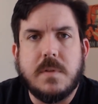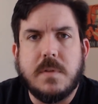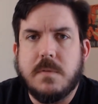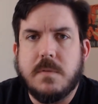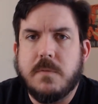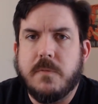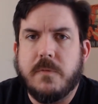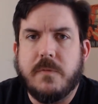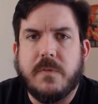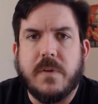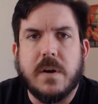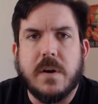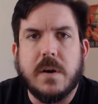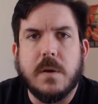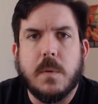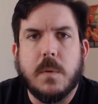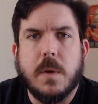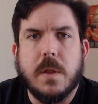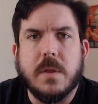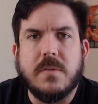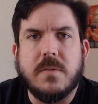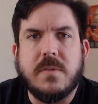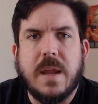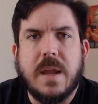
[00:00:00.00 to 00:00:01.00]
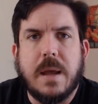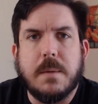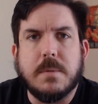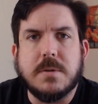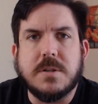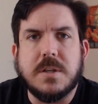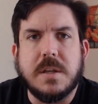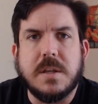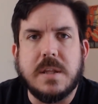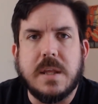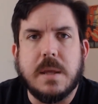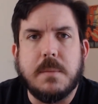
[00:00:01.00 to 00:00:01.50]
Very well
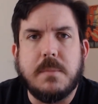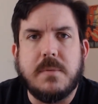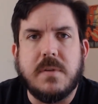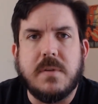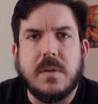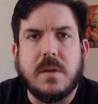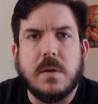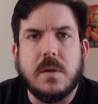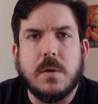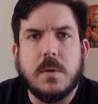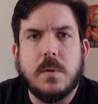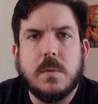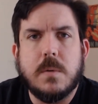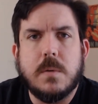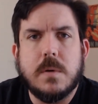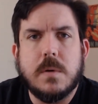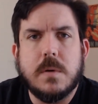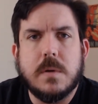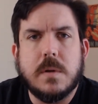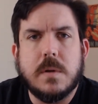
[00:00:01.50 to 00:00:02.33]
established in the MCU.